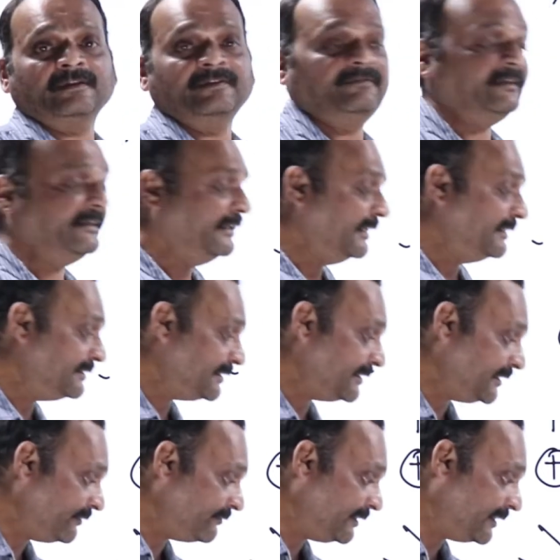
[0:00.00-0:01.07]
If the
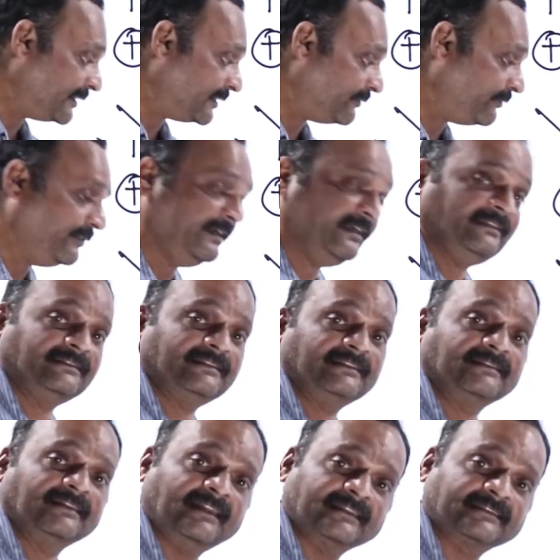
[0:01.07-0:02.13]
density of the electric field lines
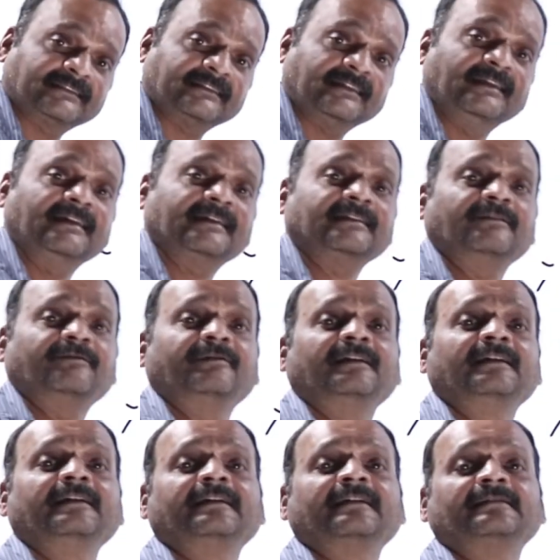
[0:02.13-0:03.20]
is less, electric field
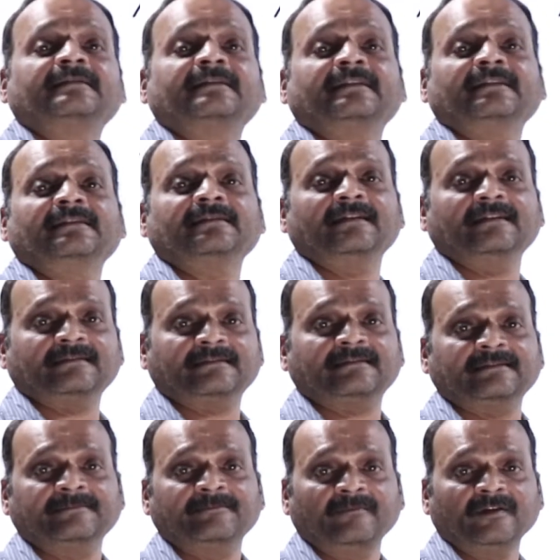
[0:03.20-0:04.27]
intensity is
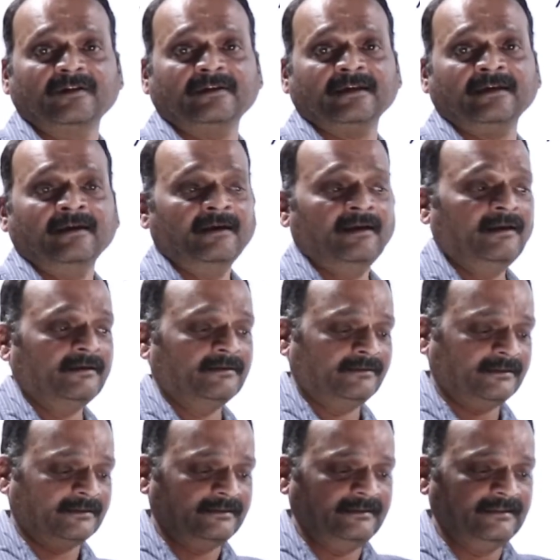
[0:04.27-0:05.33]
less. Okay,
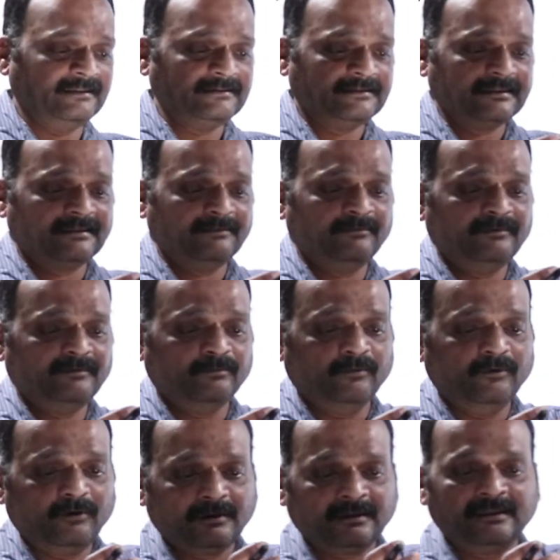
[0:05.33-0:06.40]
the denser,
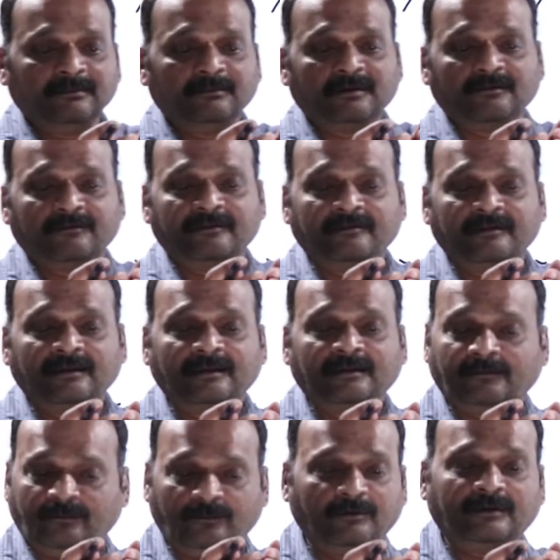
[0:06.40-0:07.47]
more the number
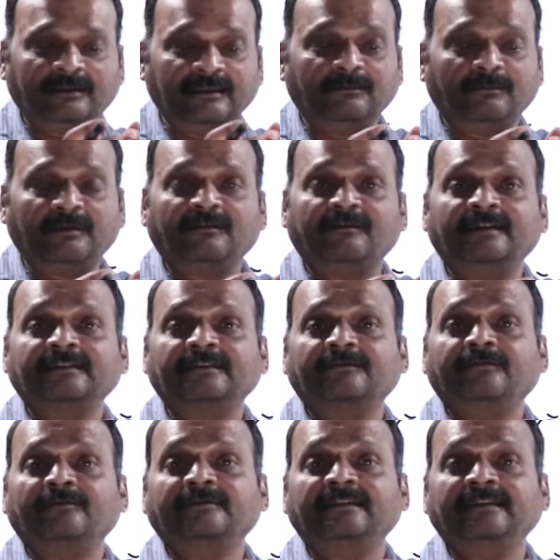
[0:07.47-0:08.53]
of lines of
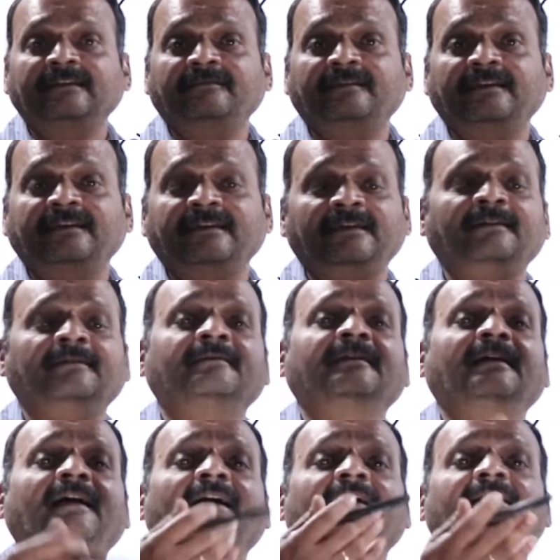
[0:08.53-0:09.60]
force in a given area, the
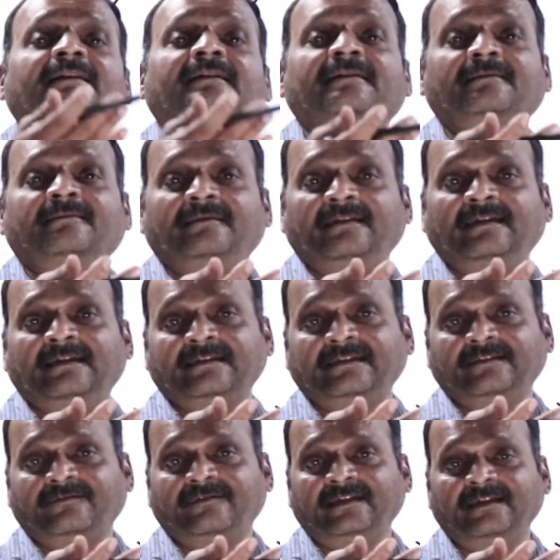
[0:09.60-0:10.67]
higher the
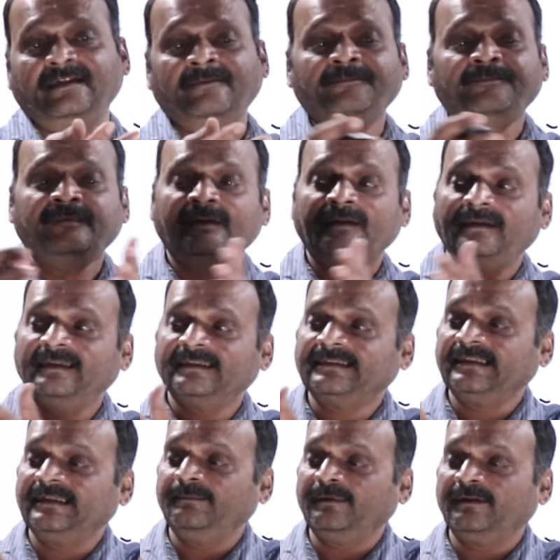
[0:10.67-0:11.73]
electric field. Lesser
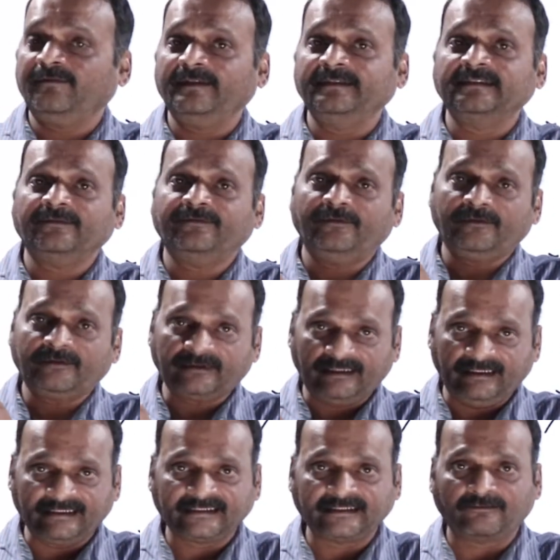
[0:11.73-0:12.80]
number of lines of force,
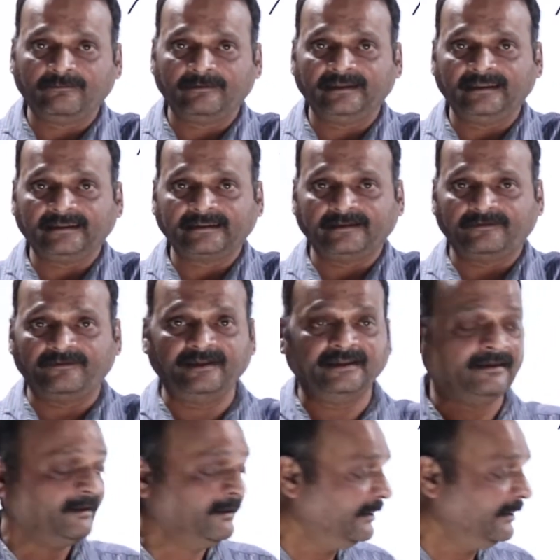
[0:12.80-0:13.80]
lesser will be the electric field.